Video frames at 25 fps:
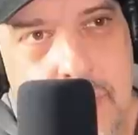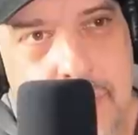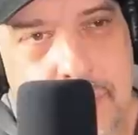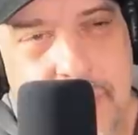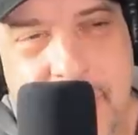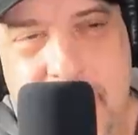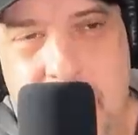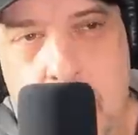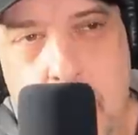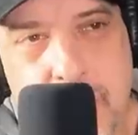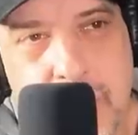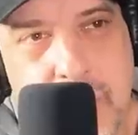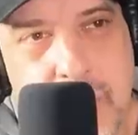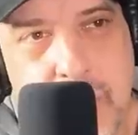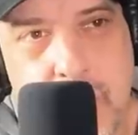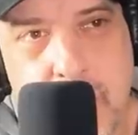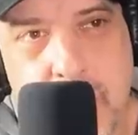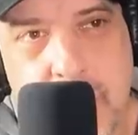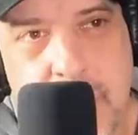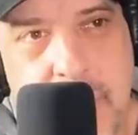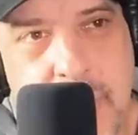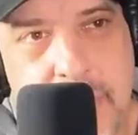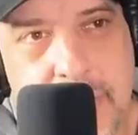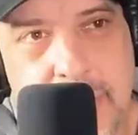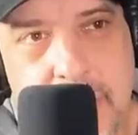My closing two
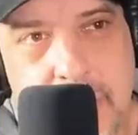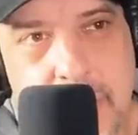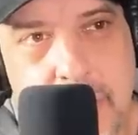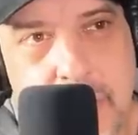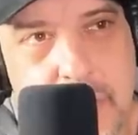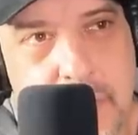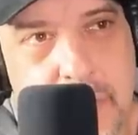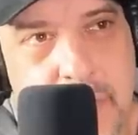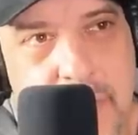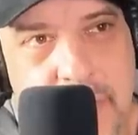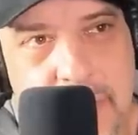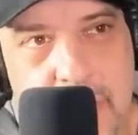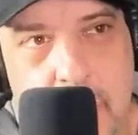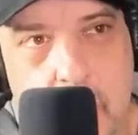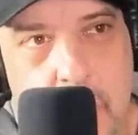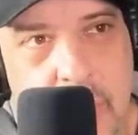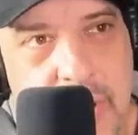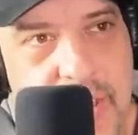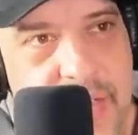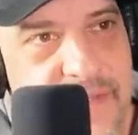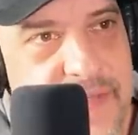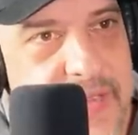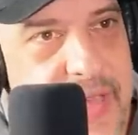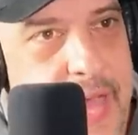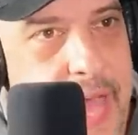cents and just playing the what
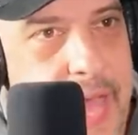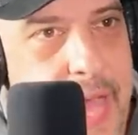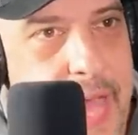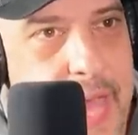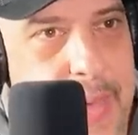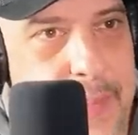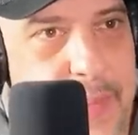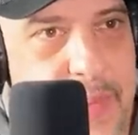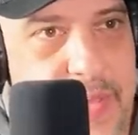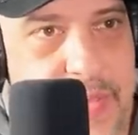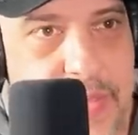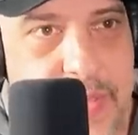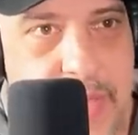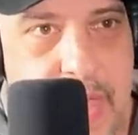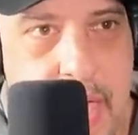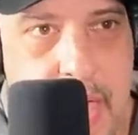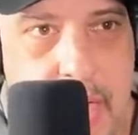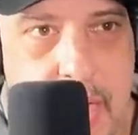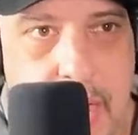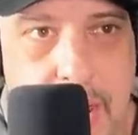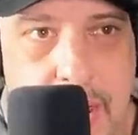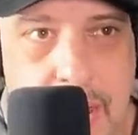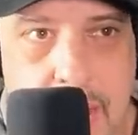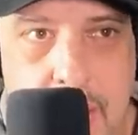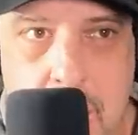if game is
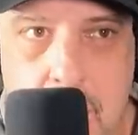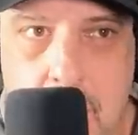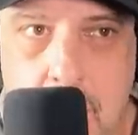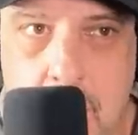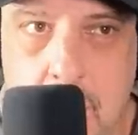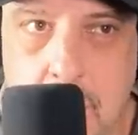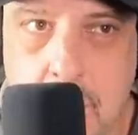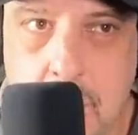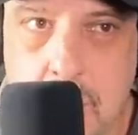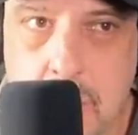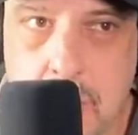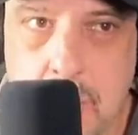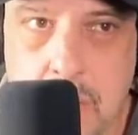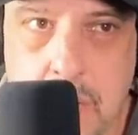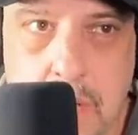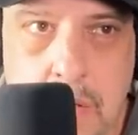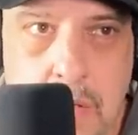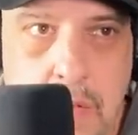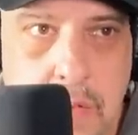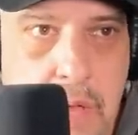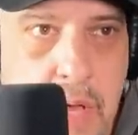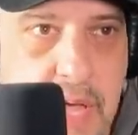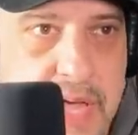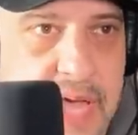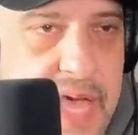that
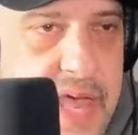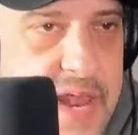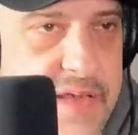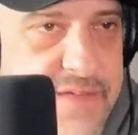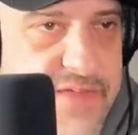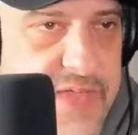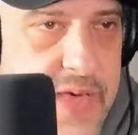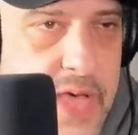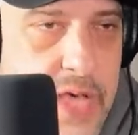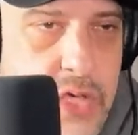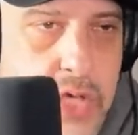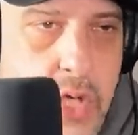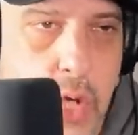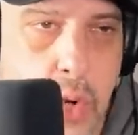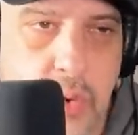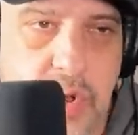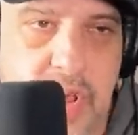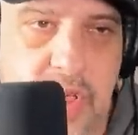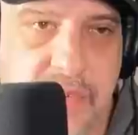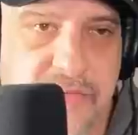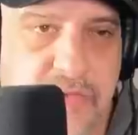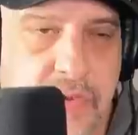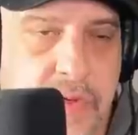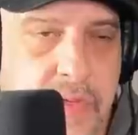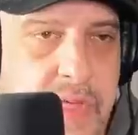again, if things go
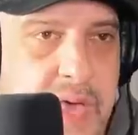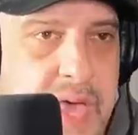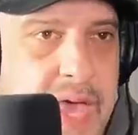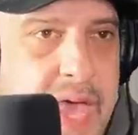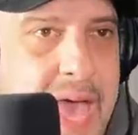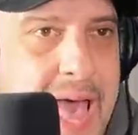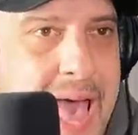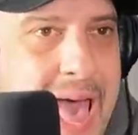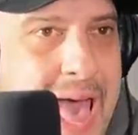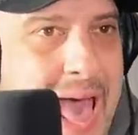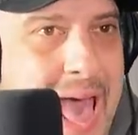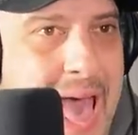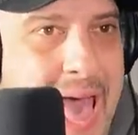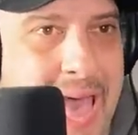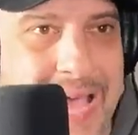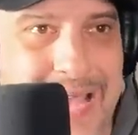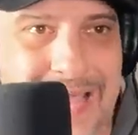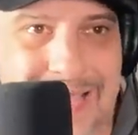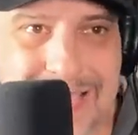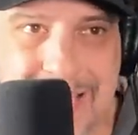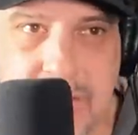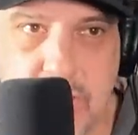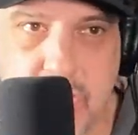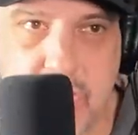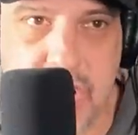differently, I, I could
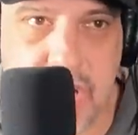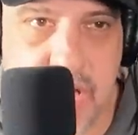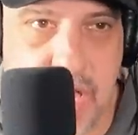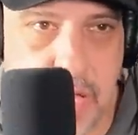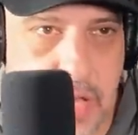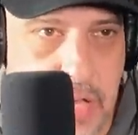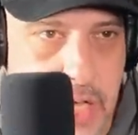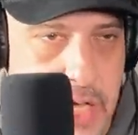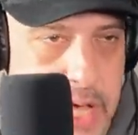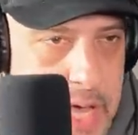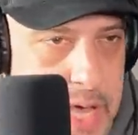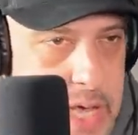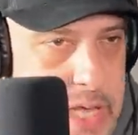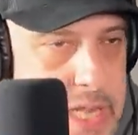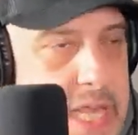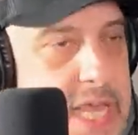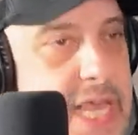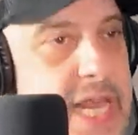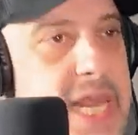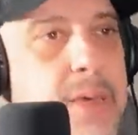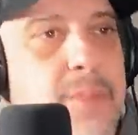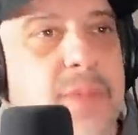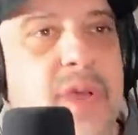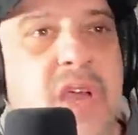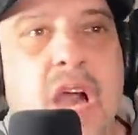see Chickie
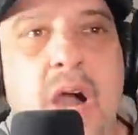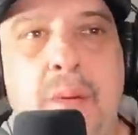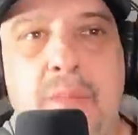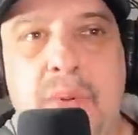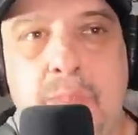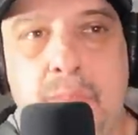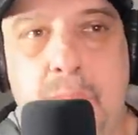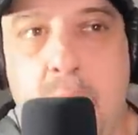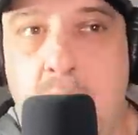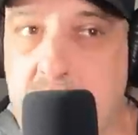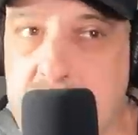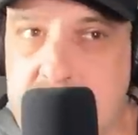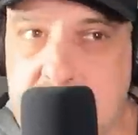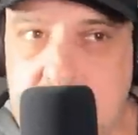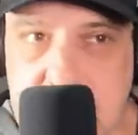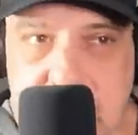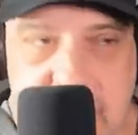Ciancaglini becoming boss of